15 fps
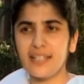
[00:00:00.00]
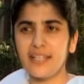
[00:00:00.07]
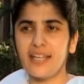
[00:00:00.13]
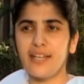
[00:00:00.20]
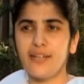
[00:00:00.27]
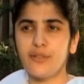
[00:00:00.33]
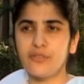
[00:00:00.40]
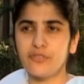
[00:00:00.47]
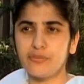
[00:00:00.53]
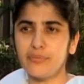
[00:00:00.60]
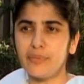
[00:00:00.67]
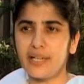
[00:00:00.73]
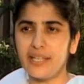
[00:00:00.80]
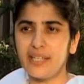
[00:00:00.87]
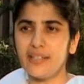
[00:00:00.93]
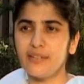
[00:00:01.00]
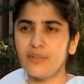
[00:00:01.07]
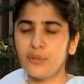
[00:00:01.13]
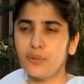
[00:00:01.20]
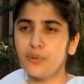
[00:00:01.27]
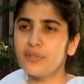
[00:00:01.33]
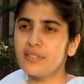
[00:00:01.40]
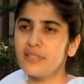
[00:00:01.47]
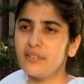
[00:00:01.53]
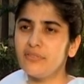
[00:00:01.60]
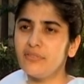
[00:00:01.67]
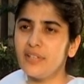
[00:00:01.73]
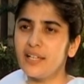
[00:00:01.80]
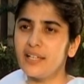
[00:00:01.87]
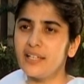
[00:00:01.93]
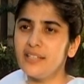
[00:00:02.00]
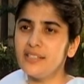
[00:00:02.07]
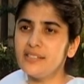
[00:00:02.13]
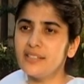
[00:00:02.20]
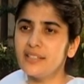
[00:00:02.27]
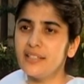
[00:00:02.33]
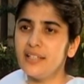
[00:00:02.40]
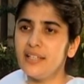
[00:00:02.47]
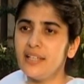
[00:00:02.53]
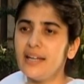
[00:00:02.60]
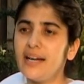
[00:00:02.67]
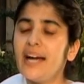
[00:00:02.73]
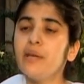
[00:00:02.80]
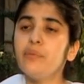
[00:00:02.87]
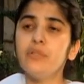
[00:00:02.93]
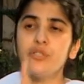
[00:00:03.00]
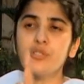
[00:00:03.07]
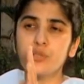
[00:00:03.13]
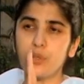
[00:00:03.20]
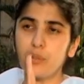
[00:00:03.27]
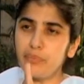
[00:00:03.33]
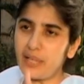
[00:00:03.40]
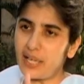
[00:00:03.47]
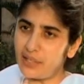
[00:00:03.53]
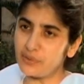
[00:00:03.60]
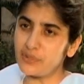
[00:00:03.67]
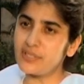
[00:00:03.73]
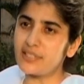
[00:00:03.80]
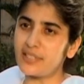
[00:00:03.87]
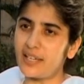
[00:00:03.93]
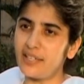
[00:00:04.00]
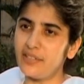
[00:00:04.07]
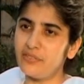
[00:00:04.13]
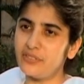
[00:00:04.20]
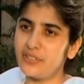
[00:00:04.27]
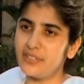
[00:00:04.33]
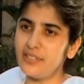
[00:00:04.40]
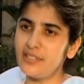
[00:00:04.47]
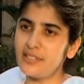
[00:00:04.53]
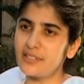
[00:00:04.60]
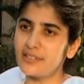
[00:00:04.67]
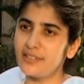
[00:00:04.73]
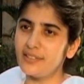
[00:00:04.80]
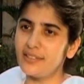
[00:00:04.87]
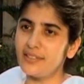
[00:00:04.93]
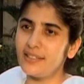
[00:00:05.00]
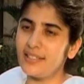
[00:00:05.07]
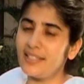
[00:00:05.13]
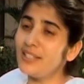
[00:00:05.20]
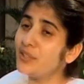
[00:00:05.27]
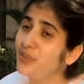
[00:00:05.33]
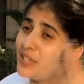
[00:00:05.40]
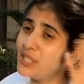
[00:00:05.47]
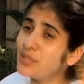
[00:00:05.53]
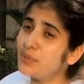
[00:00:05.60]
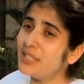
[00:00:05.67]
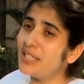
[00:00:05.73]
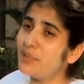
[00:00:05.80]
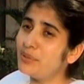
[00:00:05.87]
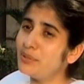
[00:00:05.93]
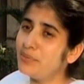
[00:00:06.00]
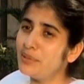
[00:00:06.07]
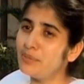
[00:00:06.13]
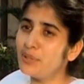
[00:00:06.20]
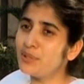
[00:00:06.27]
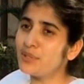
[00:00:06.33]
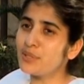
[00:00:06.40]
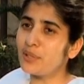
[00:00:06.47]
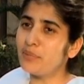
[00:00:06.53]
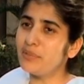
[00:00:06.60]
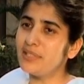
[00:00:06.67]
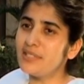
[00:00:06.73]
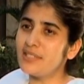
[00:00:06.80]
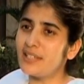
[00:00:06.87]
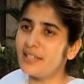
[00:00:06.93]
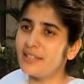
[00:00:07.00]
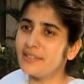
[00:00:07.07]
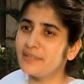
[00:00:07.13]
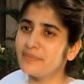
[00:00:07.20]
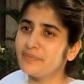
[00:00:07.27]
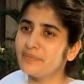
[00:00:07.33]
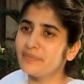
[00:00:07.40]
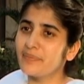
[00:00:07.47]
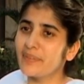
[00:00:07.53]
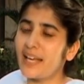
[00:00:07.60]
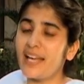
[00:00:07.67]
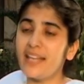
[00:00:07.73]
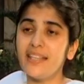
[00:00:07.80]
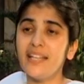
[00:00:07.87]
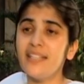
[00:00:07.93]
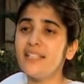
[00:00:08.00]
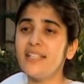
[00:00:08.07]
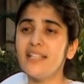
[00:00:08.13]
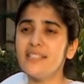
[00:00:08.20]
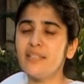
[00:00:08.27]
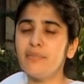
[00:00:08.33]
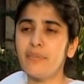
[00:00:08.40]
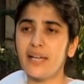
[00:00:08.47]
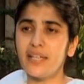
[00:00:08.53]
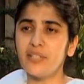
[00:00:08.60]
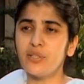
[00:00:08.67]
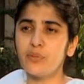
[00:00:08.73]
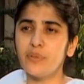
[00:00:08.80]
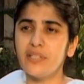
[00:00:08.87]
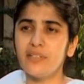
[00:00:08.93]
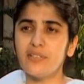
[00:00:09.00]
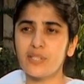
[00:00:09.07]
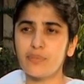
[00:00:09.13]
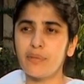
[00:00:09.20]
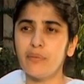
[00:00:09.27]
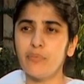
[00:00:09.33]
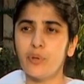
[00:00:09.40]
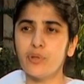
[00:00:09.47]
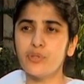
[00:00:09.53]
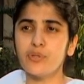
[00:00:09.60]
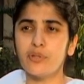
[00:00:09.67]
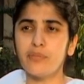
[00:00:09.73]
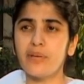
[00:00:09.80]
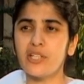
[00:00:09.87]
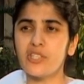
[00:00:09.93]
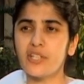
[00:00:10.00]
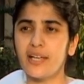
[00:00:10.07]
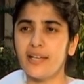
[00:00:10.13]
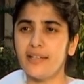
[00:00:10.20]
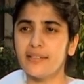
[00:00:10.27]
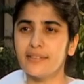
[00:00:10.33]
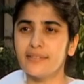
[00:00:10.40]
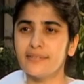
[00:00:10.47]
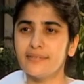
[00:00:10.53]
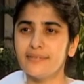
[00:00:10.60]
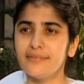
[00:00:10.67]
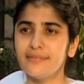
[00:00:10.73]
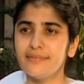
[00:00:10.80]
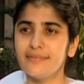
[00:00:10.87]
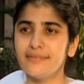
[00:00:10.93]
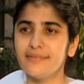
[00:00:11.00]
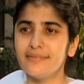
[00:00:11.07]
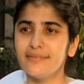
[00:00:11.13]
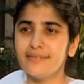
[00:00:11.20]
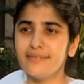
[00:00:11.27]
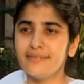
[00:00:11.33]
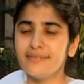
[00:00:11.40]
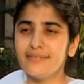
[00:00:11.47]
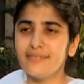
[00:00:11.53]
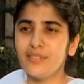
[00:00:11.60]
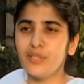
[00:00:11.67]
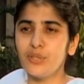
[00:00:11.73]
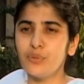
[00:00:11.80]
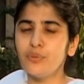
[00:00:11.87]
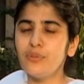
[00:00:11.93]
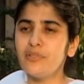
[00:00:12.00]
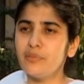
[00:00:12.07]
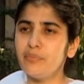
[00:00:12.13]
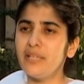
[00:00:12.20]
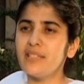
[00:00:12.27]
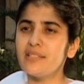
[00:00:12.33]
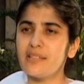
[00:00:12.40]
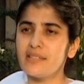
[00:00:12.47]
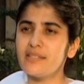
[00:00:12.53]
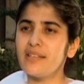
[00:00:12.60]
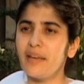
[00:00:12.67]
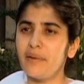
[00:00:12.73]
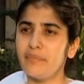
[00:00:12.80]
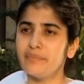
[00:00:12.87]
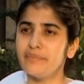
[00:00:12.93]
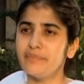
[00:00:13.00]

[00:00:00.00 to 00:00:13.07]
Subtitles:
care of my thoughts and feelings, I will stop outside first, and then gradually I will be able to stop inside. And then it doesn't matter whether it's my boss or my child. The rule remains the same.